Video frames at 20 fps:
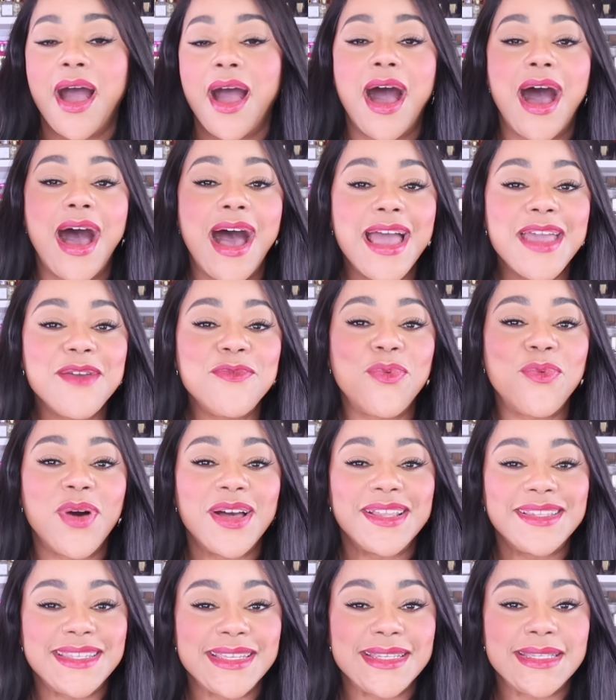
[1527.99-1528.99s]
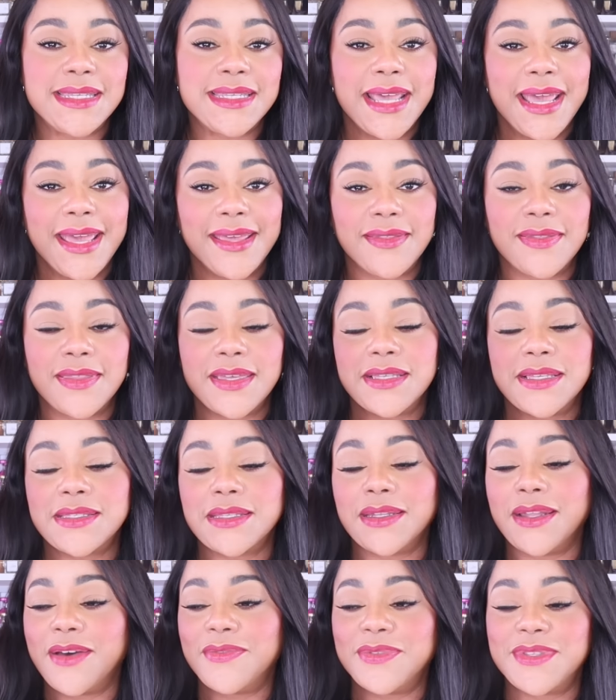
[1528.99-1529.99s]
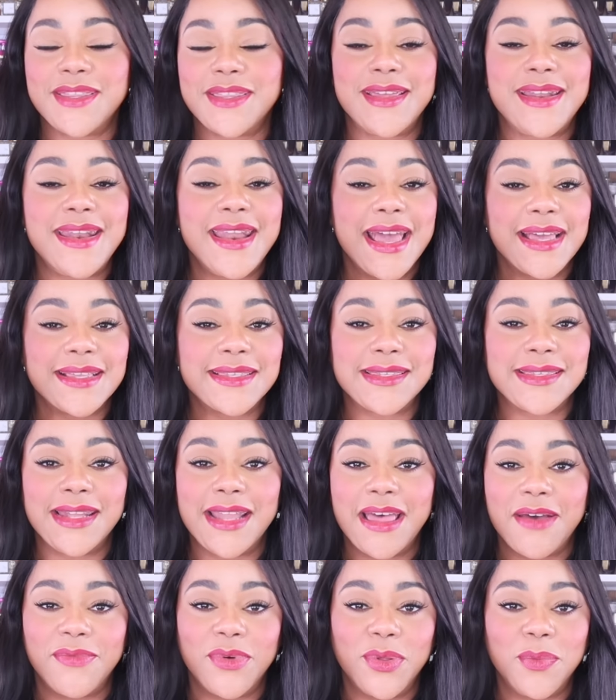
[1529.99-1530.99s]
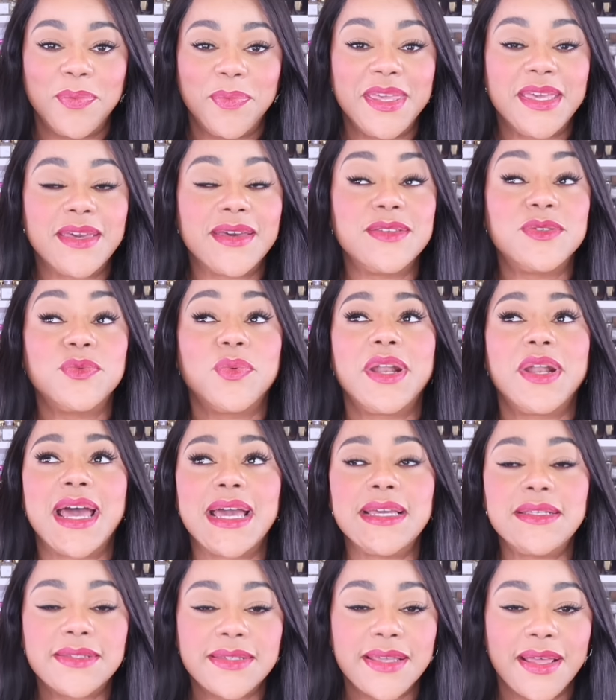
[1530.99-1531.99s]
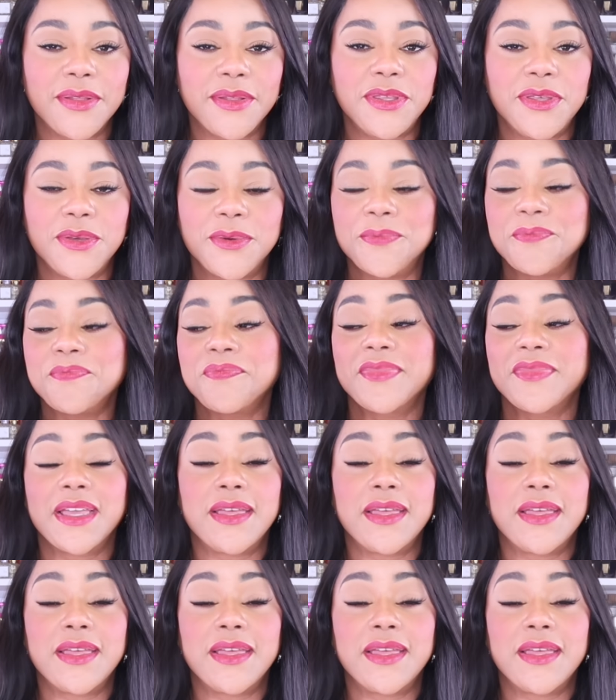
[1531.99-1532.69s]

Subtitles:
I want to take this love to the next level because when I tell you